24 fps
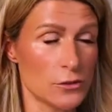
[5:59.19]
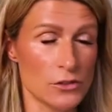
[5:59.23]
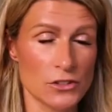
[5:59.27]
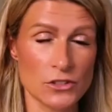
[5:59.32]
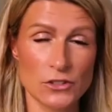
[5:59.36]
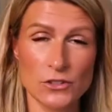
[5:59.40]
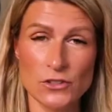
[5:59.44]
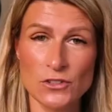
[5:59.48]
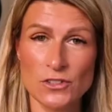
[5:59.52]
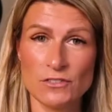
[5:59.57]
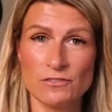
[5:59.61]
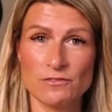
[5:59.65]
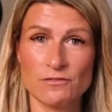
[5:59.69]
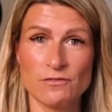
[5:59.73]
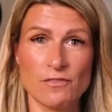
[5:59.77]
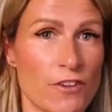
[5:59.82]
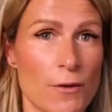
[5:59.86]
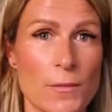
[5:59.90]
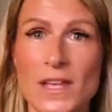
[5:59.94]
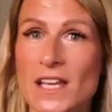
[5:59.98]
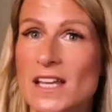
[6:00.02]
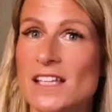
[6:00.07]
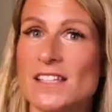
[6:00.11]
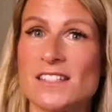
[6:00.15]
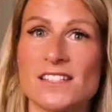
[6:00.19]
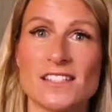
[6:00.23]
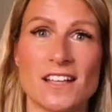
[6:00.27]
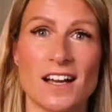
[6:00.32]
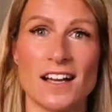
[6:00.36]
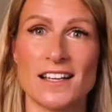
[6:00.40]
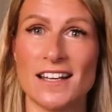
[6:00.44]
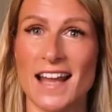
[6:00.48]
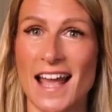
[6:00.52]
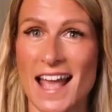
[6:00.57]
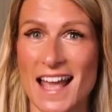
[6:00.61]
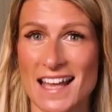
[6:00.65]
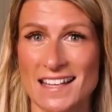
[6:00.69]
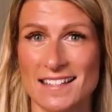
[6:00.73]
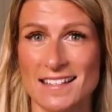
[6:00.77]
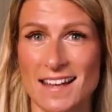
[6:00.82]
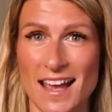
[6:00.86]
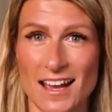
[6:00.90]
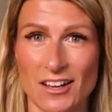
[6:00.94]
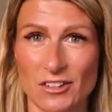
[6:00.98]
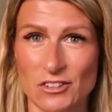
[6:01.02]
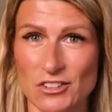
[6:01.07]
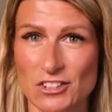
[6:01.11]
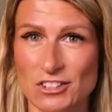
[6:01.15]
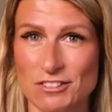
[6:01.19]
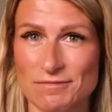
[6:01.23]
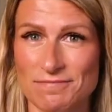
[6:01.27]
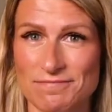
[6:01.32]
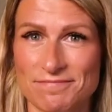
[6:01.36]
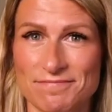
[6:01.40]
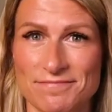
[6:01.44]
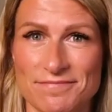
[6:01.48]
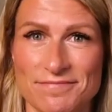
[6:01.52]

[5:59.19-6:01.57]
looks good from the inside and out.